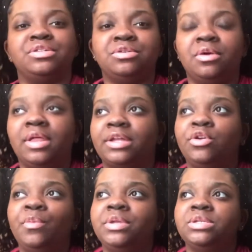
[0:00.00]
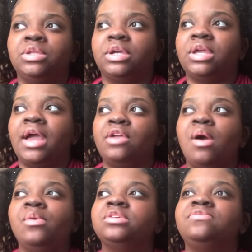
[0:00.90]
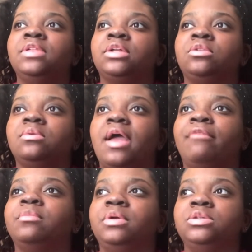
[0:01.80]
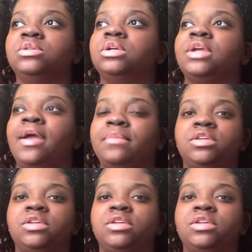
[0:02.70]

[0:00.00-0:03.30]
You know, like, nobody's looking at you. I always feel like everybody's looking at me,